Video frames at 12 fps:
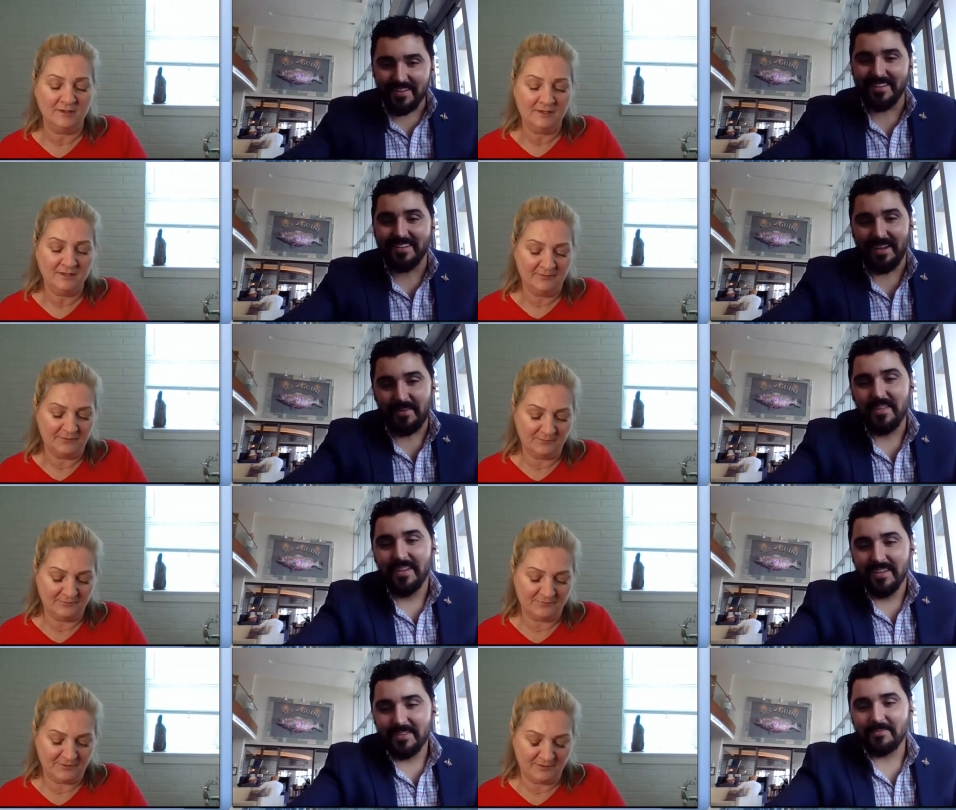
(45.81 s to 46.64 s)
Speaker 1: Yep.
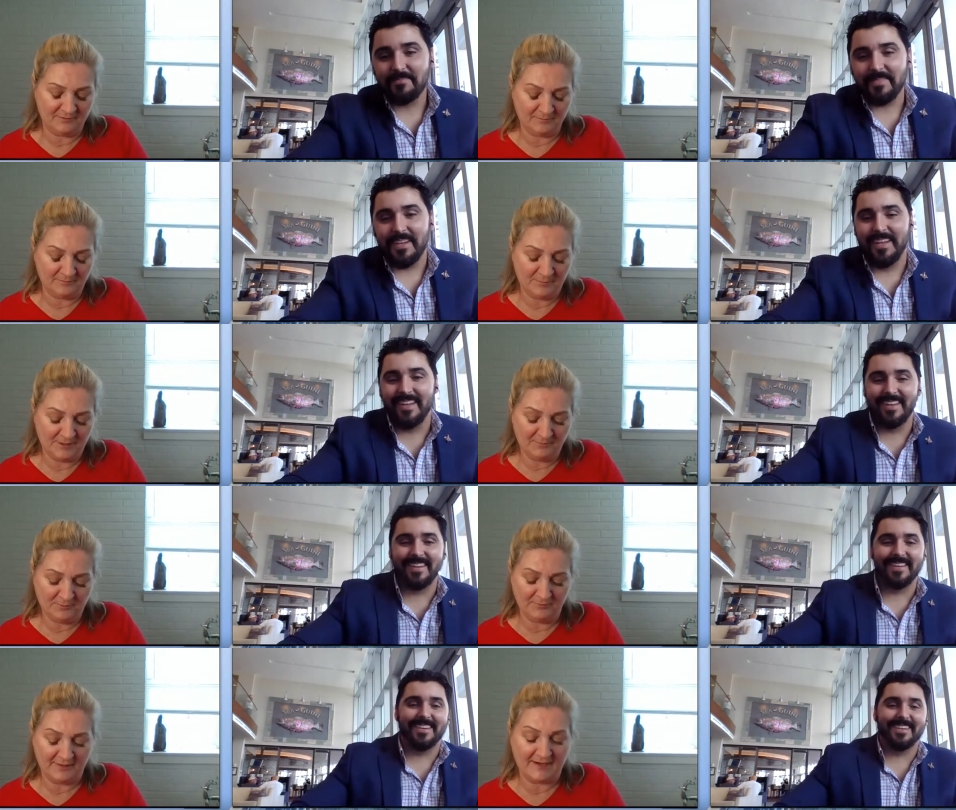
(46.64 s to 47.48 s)
The, the
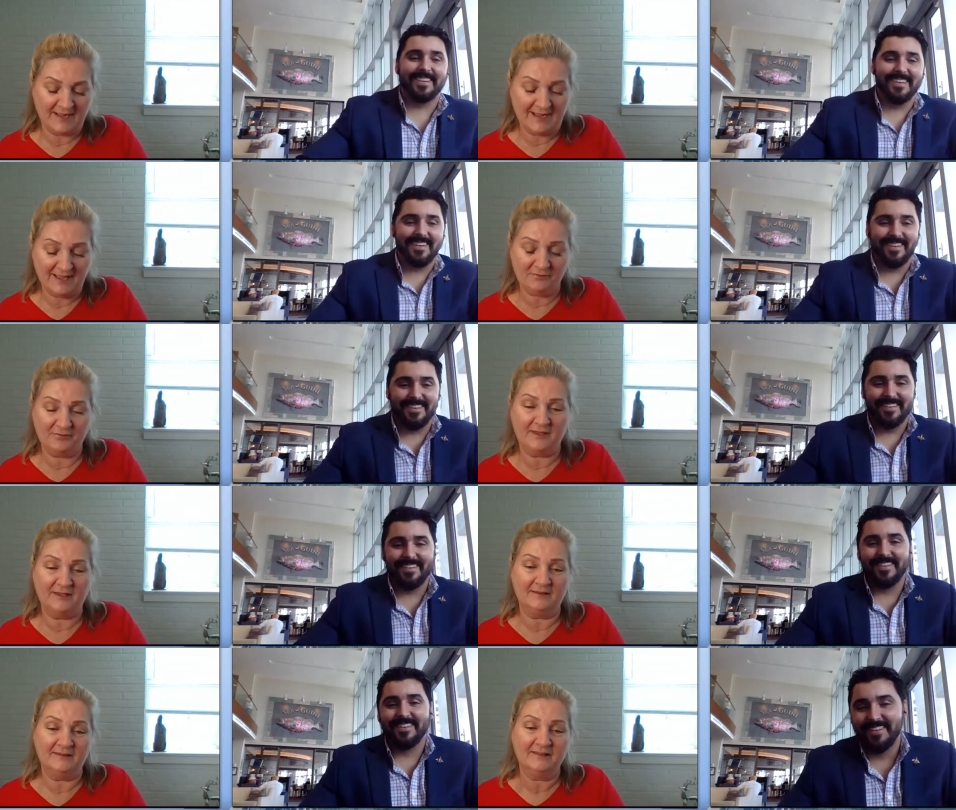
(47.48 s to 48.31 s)
people that I
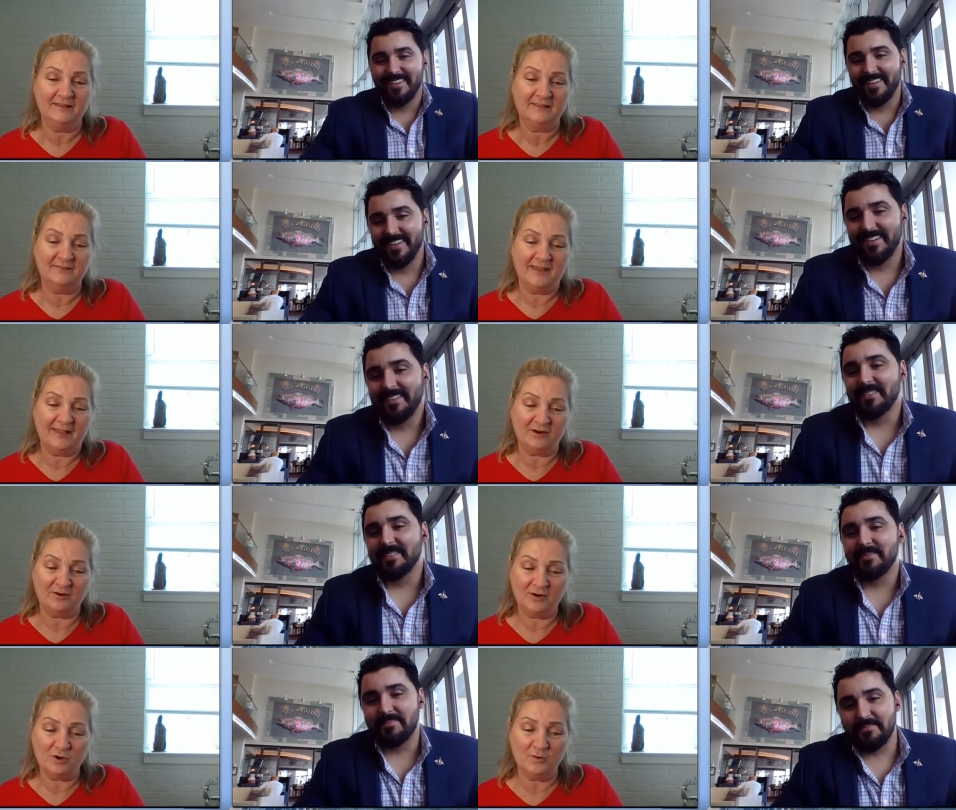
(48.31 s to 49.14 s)
think that
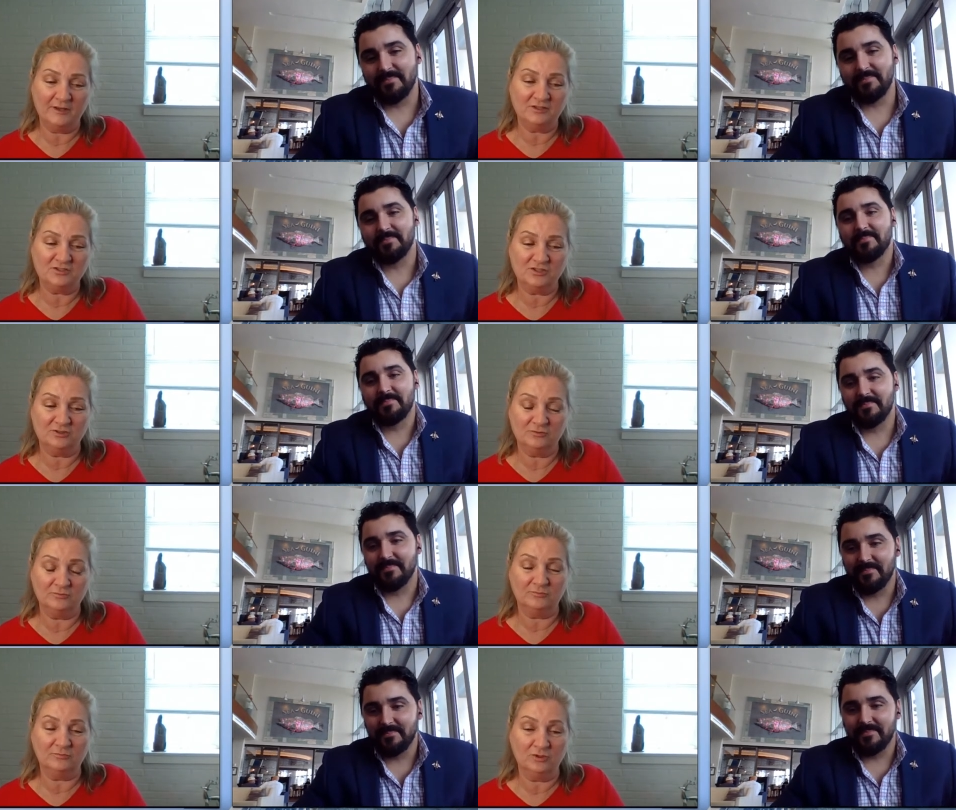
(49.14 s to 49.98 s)
are going
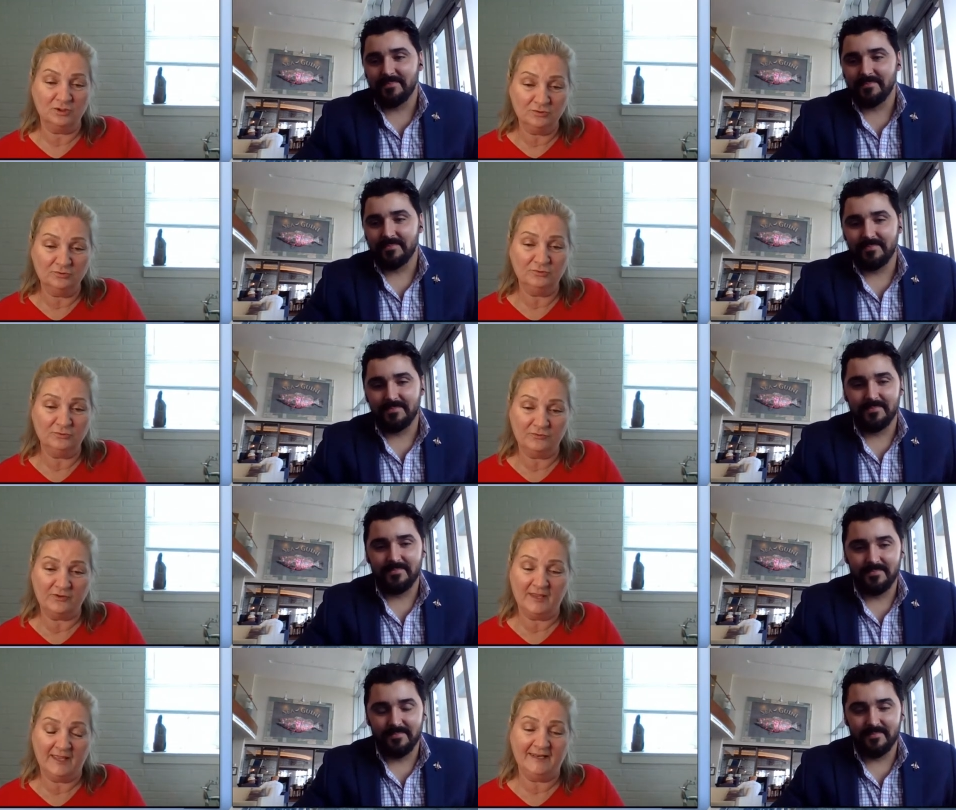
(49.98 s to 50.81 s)
to
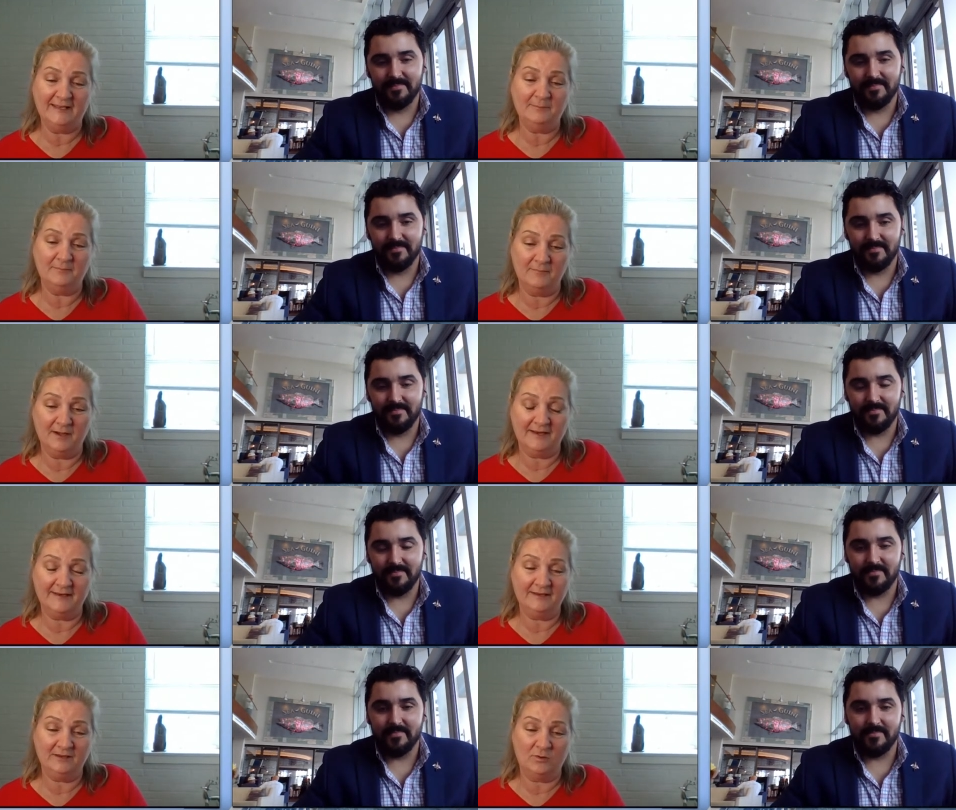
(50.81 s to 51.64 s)
lose any
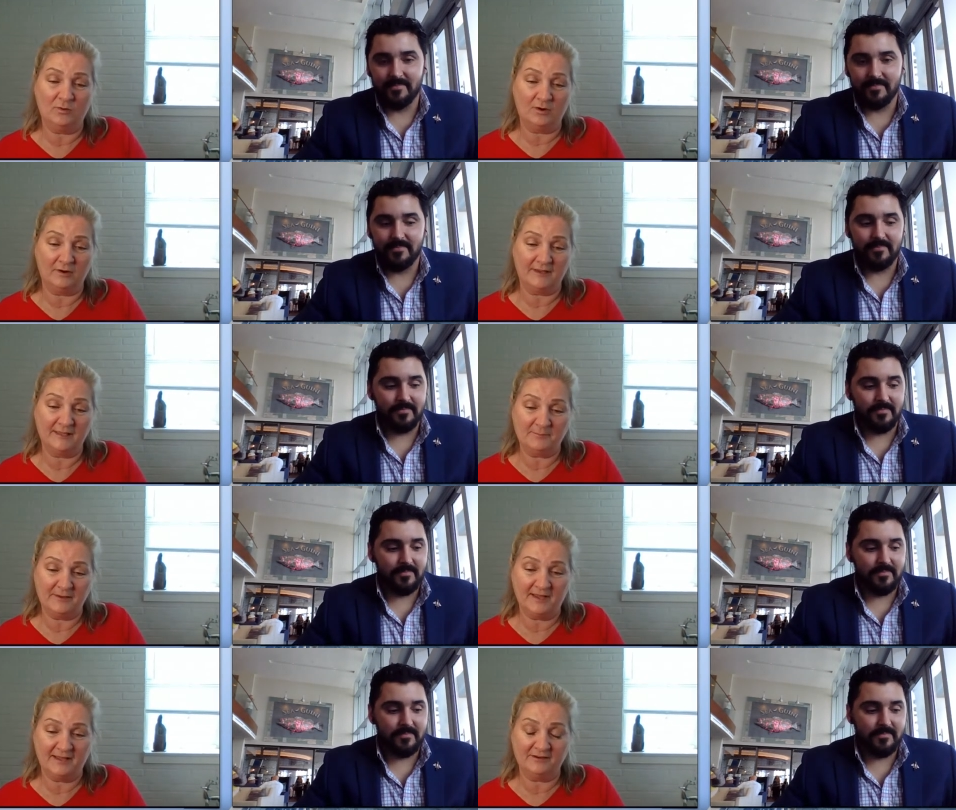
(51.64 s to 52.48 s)
money or
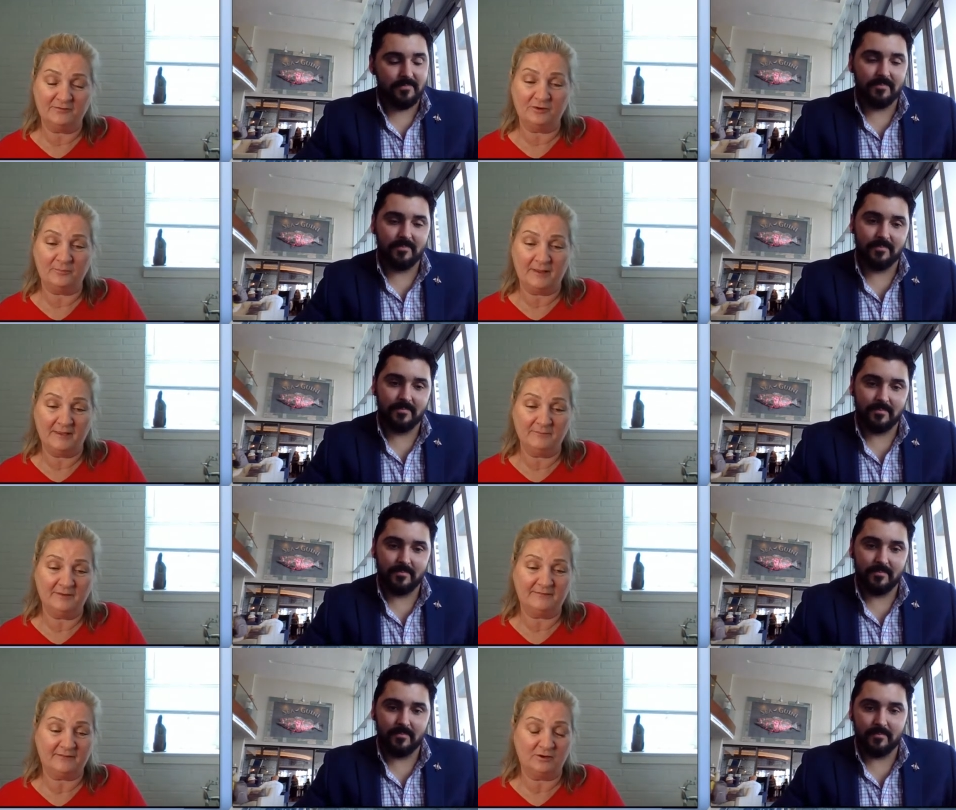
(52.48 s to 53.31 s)
get behind on their
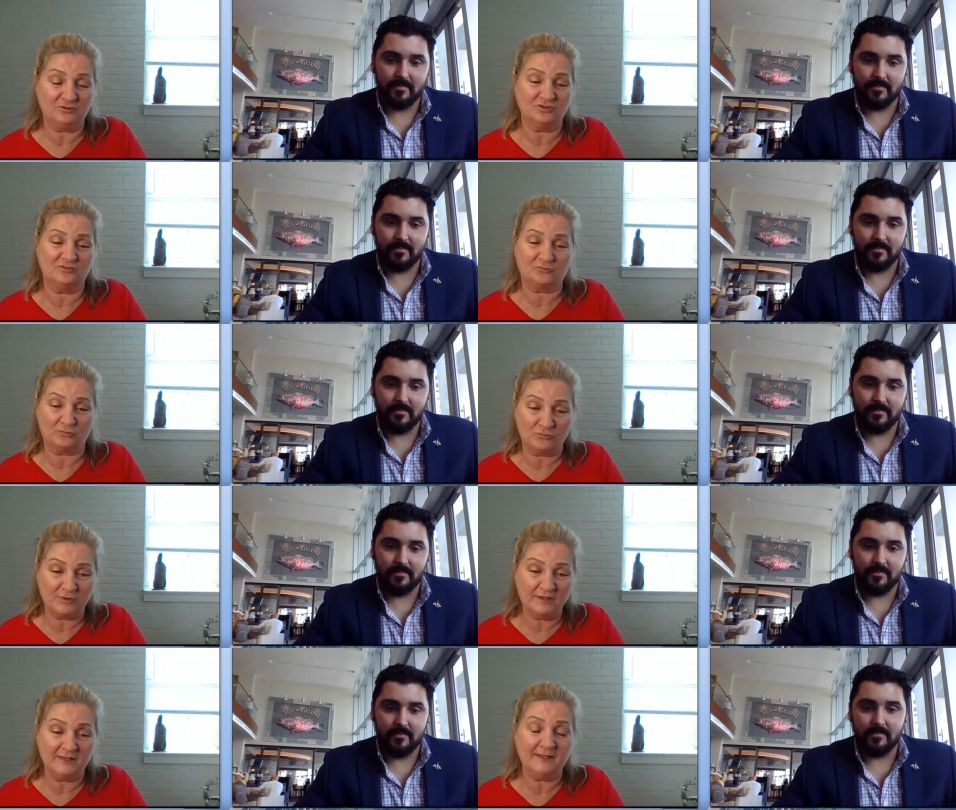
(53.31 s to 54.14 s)
payments are just
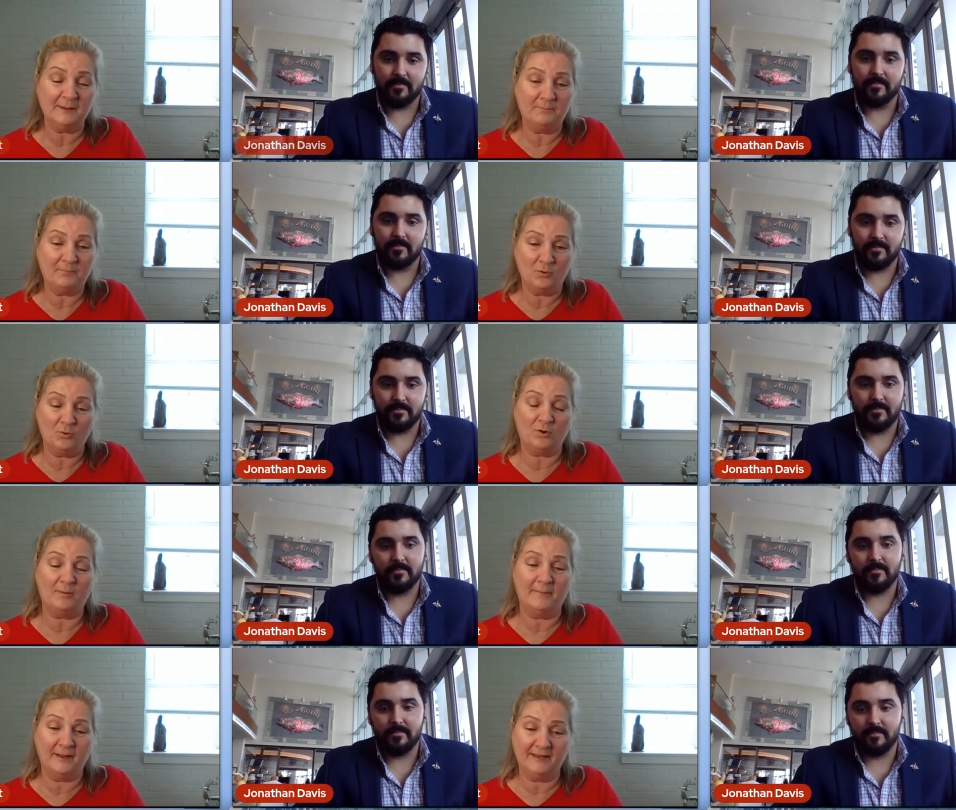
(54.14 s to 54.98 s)
really
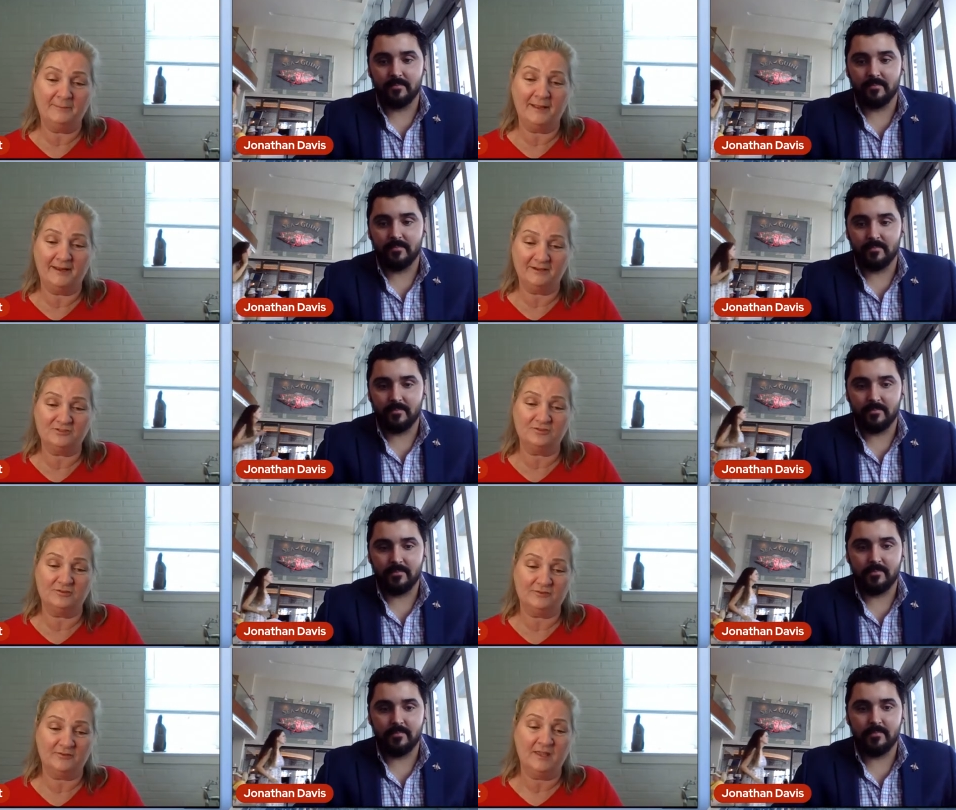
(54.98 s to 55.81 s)
poor money
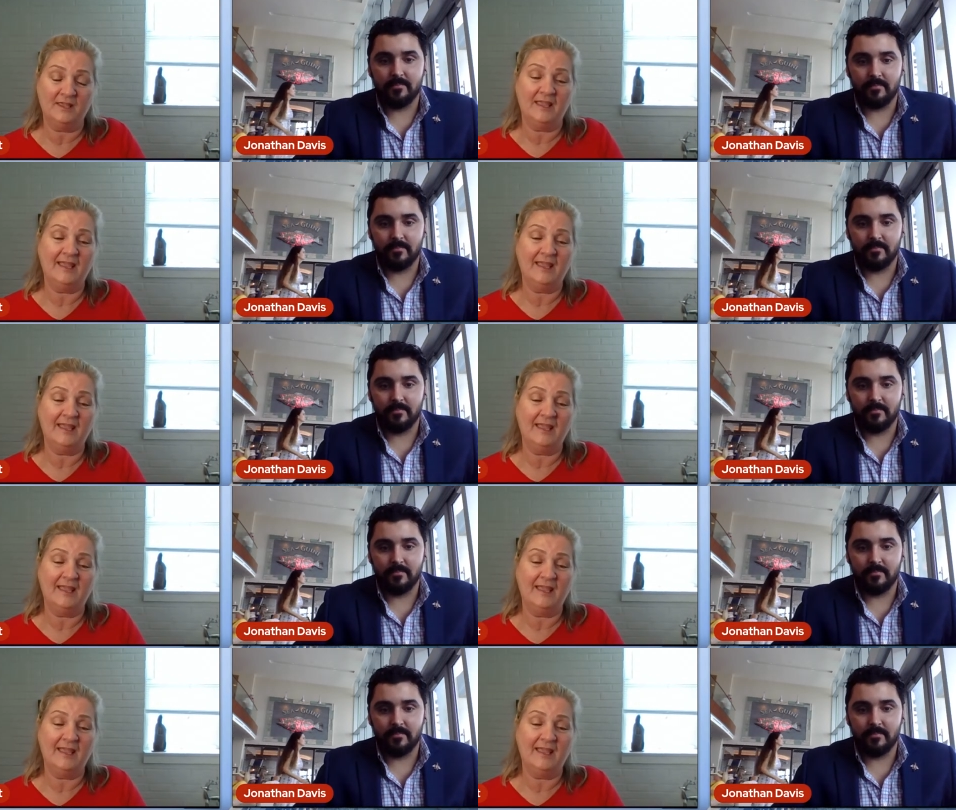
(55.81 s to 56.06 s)
managers